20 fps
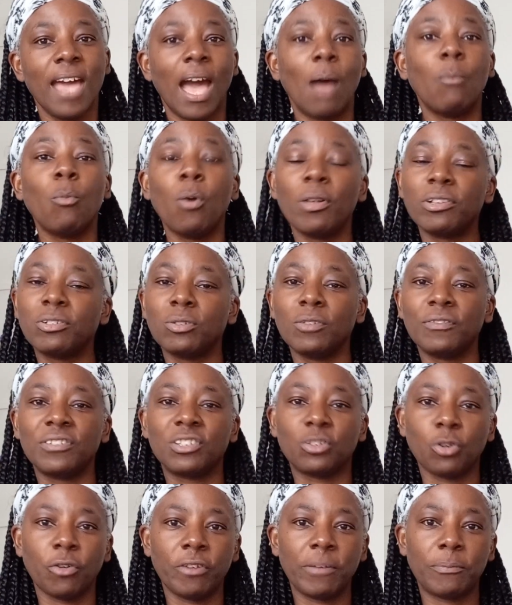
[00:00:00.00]
and what sort of
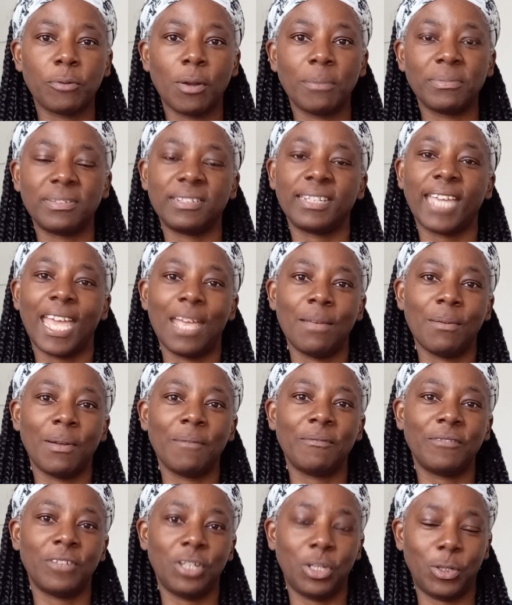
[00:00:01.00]
story prompts came
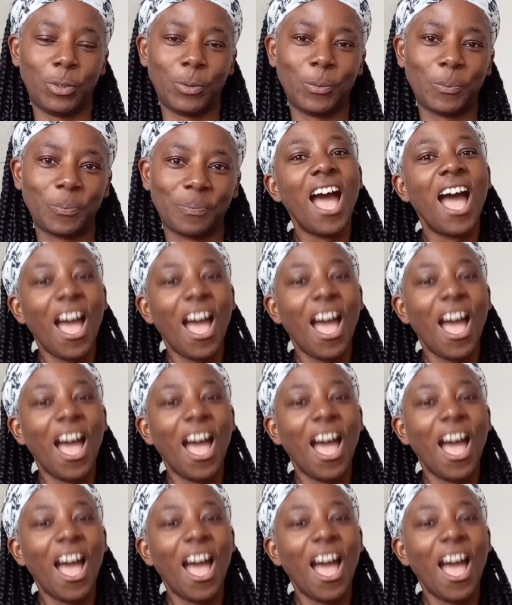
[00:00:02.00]
up for you.